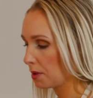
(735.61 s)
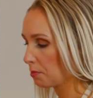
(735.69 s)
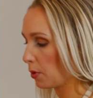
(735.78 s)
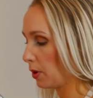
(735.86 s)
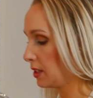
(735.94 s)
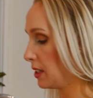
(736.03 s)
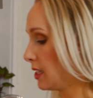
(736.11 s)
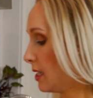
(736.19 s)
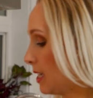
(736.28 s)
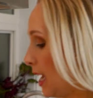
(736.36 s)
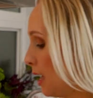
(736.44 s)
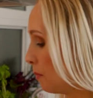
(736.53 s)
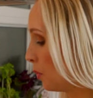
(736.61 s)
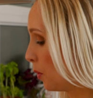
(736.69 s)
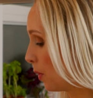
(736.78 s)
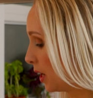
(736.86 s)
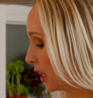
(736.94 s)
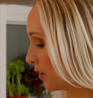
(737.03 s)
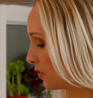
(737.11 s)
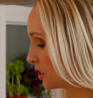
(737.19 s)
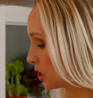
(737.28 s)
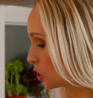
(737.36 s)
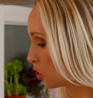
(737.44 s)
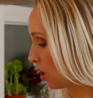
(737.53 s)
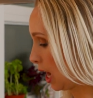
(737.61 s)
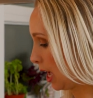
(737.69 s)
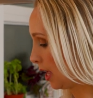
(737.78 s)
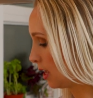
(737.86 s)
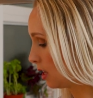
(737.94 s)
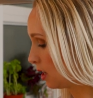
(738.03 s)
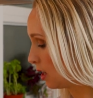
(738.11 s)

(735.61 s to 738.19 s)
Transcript: important step, we want to give this a try,